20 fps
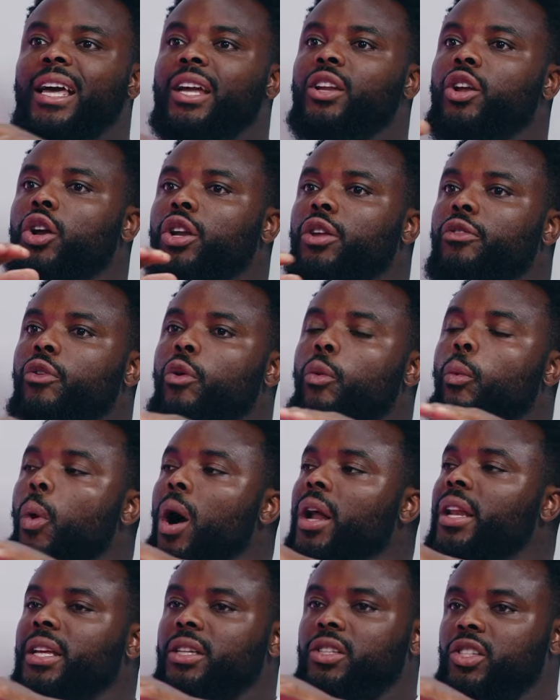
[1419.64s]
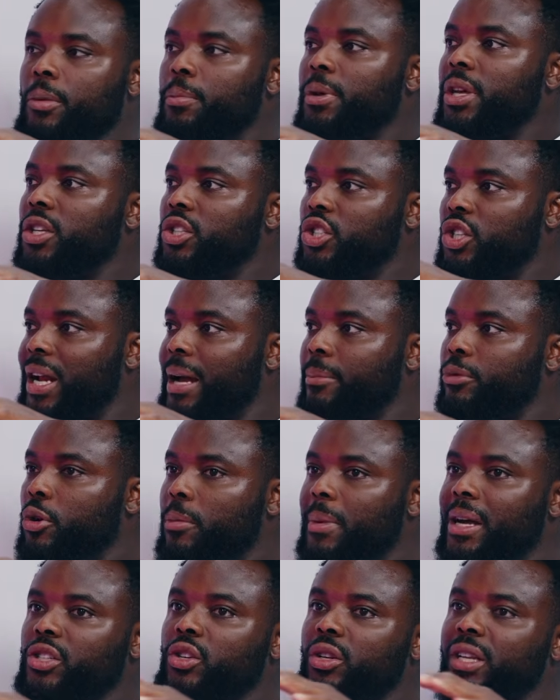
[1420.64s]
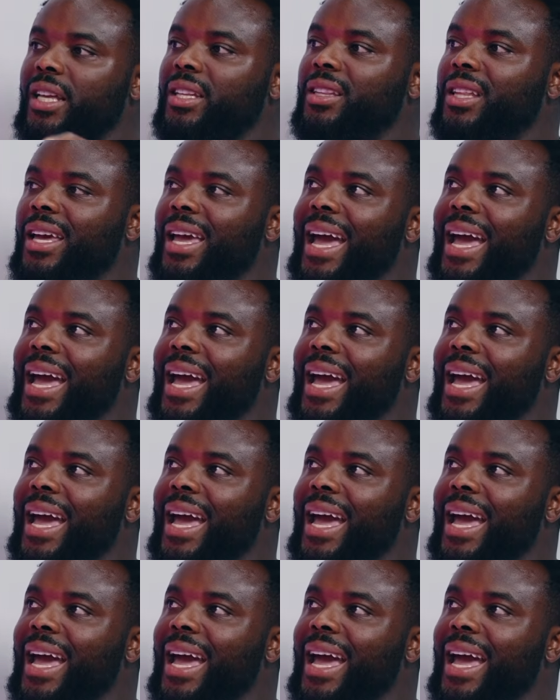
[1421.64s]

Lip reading: they don't even want it to be. Do you know what I'm talking about? So they